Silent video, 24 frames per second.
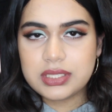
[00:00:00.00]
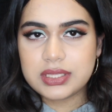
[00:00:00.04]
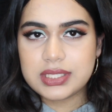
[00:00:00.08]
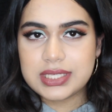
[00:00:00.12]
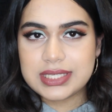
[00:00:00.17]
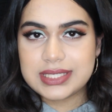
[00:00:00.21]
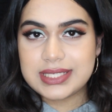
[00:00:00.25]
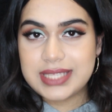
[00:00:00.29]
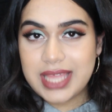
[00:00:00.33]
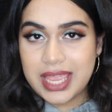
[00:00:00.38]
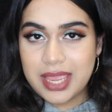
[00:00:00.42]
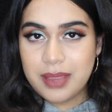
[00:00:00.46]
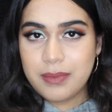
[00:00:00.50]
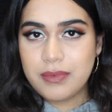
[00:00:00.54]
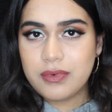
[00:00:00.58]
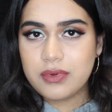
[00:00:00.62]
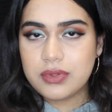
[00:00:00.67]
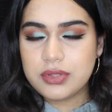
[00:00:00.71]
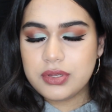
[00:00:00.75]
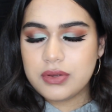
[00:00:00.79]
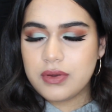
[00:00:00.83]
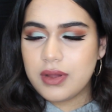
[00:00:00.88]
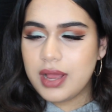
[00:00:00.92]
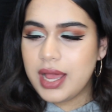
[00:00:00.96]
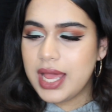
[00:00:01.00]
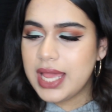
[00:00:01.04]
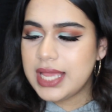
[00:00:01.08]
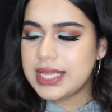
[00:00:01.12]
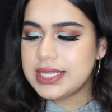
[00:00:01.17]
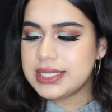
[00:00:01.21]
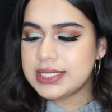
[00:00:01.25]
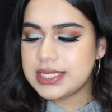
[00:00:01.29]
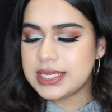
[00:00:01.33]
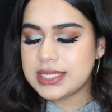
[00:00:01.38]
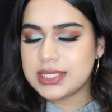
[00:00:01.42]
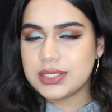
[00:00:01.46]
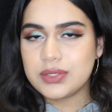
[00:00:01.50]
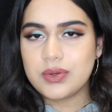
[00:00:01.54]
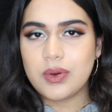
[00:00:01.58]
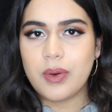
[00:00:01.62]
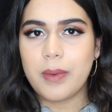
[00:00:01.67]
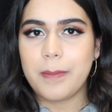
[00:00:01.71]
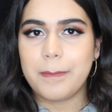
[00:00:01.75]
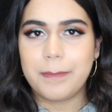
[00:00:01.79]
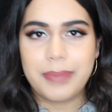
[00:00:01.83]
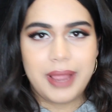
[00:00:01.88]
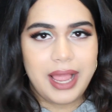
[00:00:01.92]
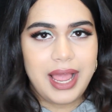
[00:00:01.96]
the same on your eyes. It's
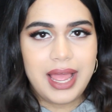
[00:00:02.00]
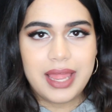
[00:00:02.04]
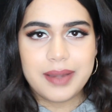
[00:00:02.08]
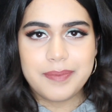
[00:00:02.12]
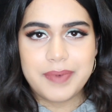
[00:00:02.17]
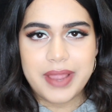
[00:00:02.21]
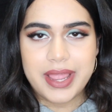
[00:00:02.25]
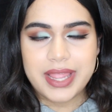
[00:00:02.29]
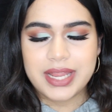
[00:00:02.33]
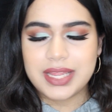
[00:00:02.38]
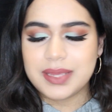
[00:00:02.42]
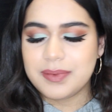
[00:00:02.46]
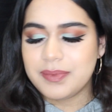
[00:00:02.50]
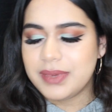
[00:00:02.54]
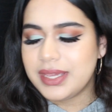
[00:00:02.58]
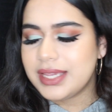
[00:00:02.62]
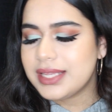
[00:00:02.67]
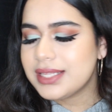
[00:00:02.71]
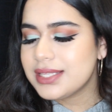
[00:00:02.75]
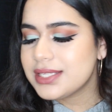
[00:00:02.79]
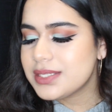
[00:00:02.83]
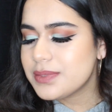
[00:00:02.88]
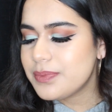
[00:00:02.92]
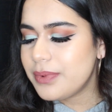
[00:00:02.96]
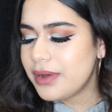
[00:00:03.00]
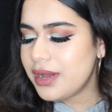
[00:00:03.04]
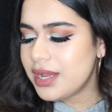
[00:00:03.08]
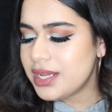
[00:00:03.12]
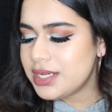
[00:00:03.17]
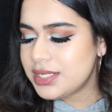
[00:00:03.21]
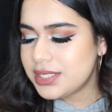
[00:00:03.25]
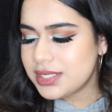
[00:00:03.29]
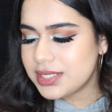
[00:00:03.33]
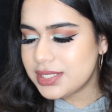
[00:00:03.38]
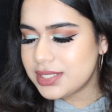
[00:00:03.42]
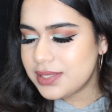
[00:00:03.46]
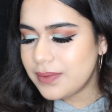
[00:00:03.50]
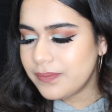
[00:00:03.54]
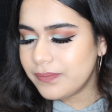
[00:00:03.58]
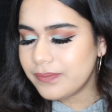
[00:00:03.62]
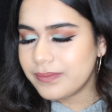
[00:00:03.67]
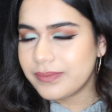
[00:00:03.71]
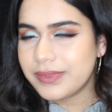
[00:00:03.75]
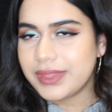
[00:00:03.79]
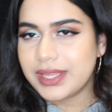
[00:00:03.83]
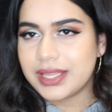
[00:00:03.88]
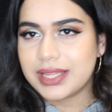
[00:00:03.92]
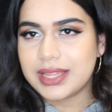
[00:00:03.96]
not bad by any means, but it's just
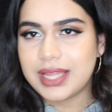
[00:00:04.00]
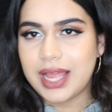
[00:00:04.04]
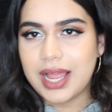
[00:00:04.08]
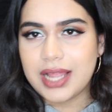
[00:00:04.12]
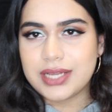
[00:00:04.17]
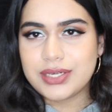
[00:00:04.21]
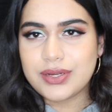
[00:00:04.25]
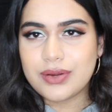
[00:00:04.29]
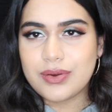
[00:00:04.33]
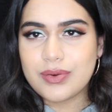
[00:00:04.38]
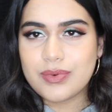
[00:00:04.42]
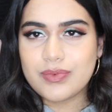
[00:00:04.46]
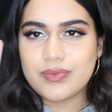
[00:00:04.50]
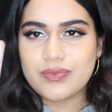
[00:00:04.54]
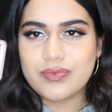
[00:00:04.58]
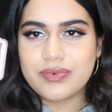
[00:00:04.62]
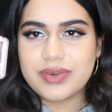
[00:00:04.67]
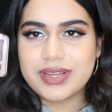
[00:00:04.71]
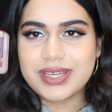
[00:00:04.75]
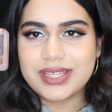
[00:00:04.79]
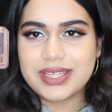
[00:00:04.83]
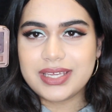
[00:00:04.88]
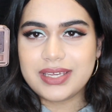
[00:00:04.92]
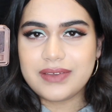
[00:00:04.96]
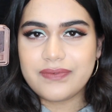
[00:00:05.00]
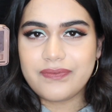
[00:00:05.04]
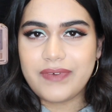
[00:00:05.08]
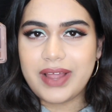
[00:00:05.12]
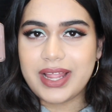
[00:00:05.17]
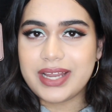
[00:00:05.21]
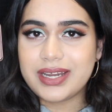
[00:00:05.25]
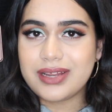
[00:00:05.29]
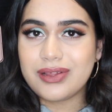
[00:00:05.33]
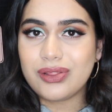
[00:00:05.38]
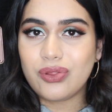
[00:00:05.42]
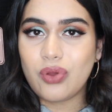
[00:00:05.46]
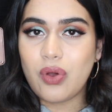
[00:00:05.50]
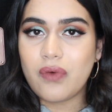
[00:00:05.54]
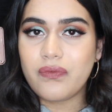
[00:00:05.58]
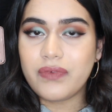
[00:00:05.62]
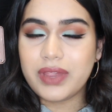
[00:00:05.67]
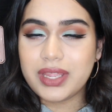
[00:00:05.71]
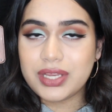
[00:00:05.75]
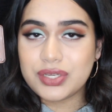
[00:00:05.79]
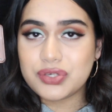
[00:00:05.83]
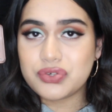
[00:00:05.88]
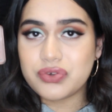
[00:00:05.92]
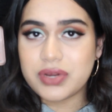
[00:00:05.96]
something that I don't really find a lot
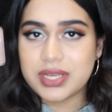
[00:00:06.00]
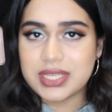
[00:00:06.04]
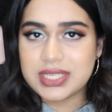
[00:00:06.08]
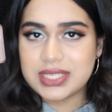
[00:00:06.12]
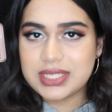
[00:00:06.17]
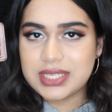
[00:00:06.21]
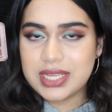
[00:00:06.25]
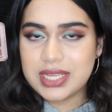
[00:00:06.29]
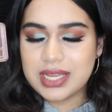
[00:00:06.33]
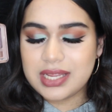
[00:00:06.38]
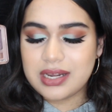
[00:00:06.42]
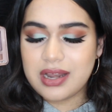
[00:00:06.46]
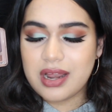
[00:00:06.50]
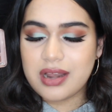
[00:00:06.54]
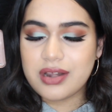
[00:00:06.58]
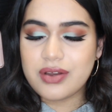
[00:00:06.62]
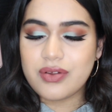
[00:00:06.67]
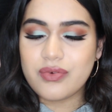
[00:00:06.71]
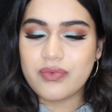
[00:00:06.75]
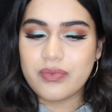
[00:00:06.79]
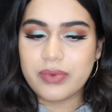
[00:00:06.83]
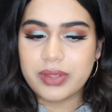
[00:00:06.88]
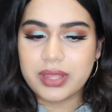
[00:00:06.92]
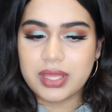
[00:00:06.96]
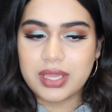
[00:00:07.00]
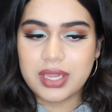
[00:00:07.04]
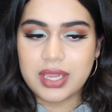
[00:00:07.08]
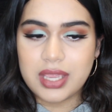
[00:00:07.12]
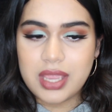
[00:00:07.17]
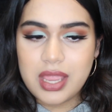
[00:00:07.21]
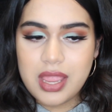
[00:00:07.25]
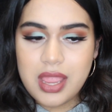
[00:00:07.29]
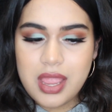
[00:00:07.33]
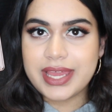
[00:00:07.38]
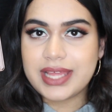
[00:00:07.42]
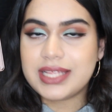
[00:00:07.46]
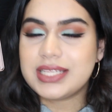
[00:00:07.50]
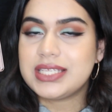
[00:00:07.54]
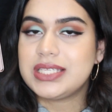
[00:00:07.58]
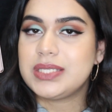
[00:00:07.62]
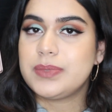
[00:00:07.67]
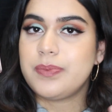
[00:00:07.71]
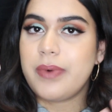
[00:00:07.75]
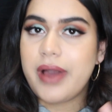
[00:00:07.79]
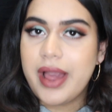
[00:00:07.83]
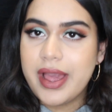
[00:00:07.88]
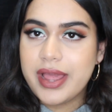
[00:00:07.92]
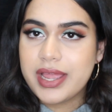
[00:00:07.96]
of interest in. I don't really get
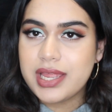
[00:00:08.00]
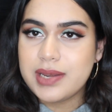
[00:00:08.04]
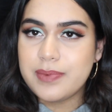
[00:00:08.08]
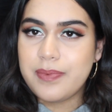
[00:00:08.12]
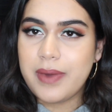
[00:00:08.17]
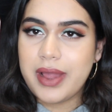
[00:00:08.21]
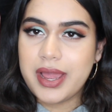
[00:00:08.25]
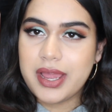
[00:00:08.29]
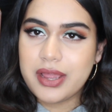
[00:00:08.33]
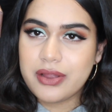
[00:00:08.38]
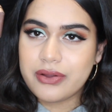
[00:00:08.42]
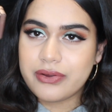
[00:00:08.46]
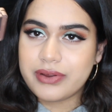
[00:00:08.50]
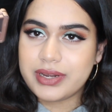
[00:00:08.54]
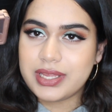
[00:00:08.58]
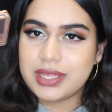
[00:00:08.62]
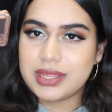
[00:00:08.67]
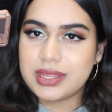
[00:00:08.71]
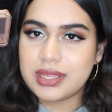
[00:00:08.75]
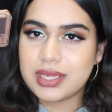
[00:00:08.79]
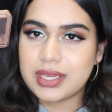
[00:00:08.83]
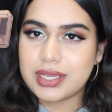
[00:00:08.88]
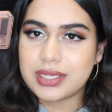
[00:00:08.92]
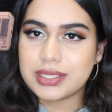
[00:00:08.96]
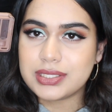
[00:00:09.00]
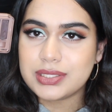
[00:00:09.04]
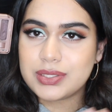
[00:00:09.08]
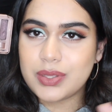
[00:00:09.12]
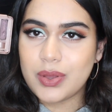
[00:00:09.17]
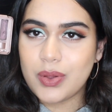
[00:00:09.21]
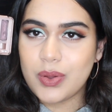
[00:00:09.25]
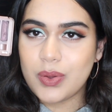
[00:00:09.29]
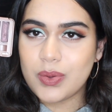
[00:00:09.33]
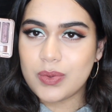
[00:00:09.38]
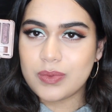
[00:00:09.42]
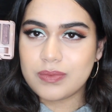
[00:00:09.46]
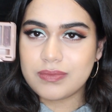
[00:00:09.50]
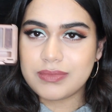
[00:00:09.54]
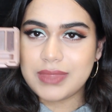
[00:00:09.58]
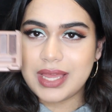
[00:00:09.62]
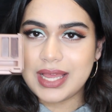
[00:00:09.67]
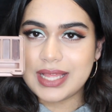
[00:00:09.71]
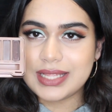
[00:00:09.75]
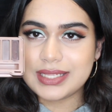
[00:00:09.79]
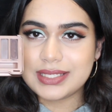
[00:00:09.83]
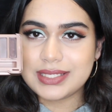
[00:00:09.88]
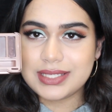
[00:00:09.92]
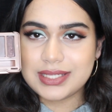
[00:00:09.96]
inspired by it or anything, so
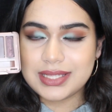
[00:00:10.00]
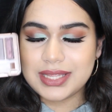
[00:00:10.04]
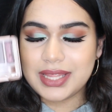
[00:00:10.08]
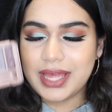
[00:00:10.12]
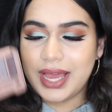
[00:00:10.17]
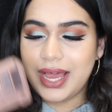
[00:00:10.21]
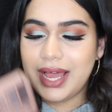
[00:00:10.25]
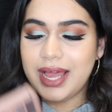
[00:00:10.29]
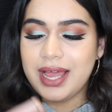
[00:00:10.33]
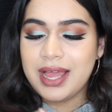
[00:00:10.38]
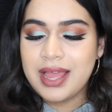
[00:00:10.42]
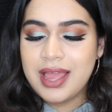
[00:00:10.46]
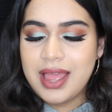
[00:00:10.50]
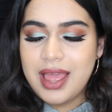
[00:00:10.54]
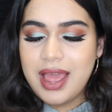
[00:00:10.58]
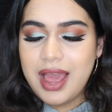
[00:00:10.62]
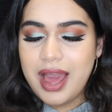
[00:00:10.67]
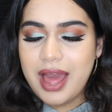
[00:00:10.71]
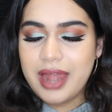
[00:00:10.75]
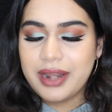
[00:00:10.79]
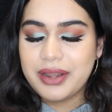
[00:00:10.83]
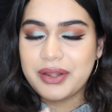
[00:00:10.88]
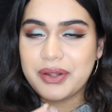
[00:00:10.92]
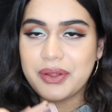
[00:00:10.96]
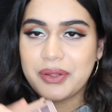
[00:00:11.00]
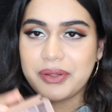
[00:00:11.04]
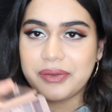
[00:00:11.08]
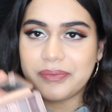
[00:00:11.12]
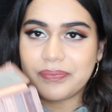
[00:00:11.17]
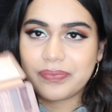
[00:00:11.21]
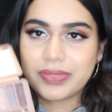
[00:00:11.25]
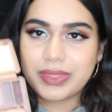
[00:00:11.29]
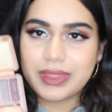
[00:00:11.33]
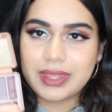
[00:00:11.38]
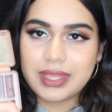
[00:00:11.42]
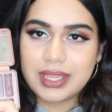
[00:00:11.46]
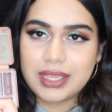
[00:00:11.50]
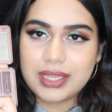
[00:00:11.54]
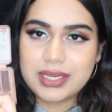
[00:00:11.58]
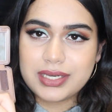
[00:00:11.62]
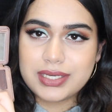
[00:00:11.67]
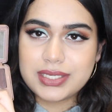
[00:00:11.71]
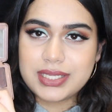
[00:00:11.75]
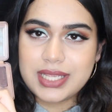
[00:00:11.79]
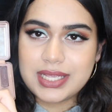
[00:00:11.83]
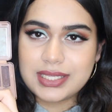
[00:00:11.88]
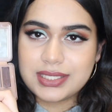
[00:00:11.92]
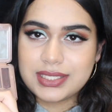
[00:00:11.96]
that's that. I don't know, it
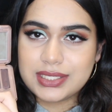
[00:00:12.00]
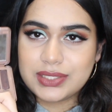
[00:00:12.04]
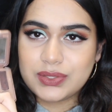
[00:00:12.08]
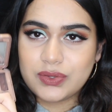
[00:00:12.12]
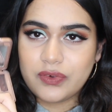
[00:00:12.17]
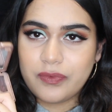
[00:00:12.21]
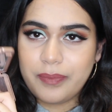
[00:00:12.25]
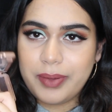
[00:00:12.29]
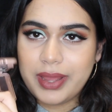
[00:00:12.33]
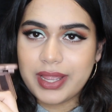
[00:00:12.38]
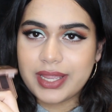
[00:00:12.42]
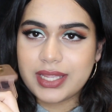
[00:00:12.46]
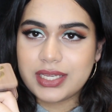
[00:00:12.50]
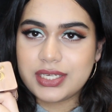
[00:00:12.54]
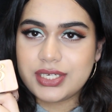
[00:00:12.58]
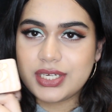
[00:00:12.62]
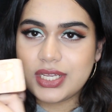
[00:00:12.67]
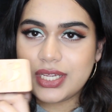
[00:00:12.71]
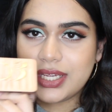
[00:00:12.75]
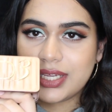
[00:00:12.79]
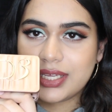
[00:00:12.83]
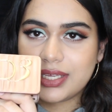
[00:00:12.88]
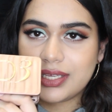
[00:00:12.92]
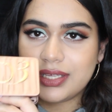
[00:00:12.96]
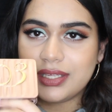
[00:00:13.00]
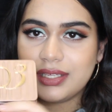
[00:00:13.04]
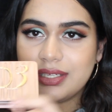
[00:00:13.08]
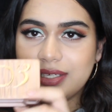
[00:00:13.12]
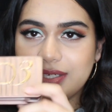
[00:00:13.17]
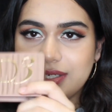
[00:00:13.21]
just has this sort of packaging.